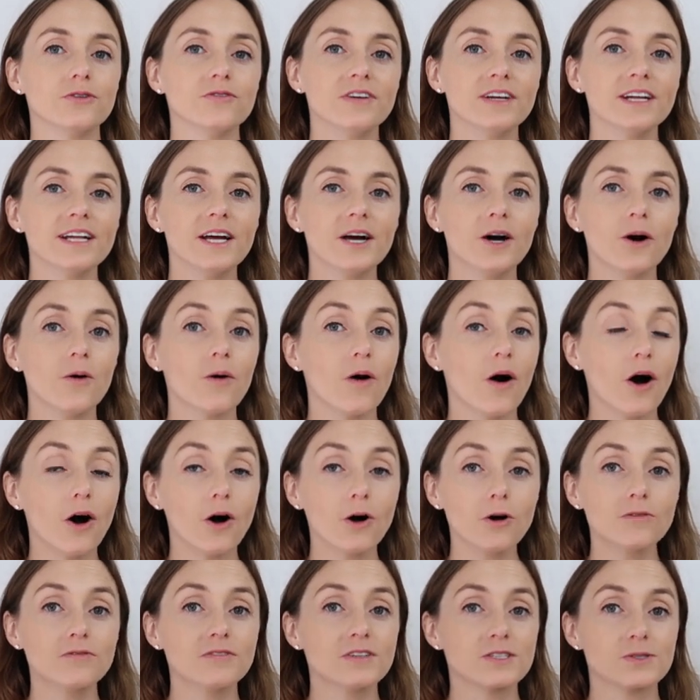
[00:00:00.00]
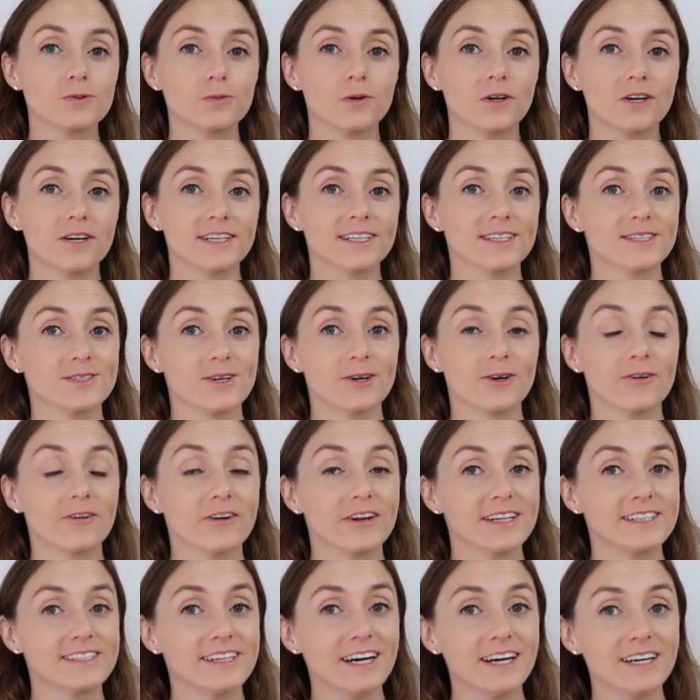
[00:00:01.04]
video, all of this work is
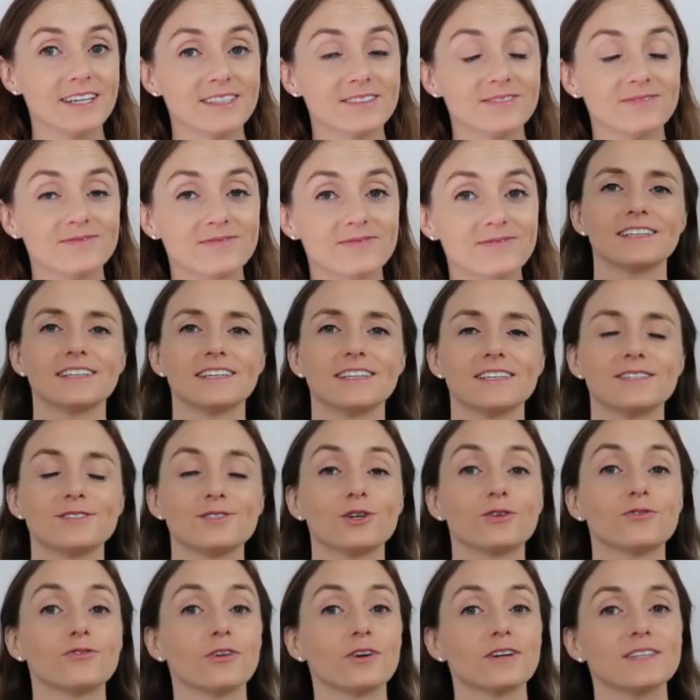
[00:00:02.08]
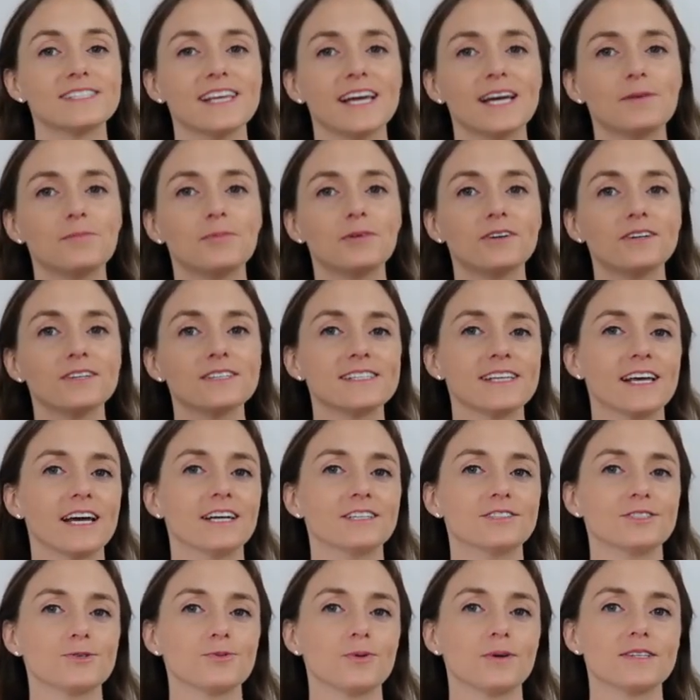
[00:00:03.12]
already done. So for example,
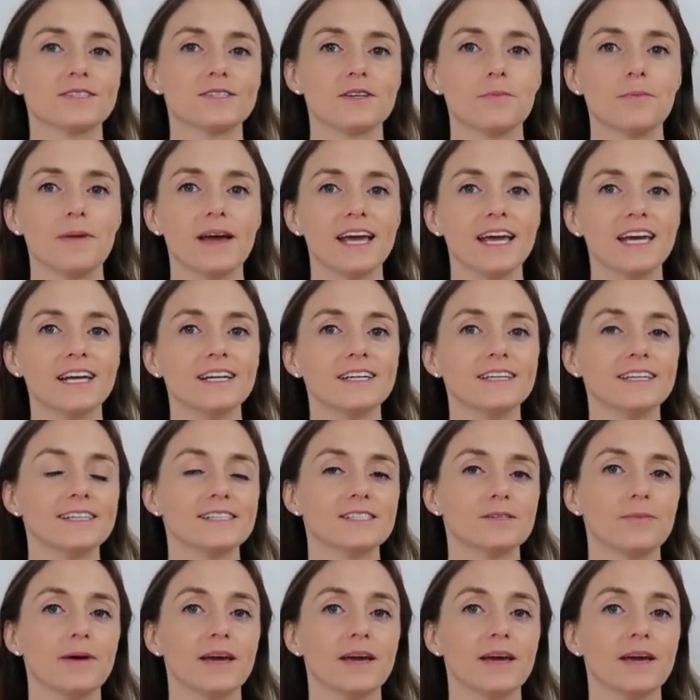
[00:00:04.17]
say I just went to Maine and need to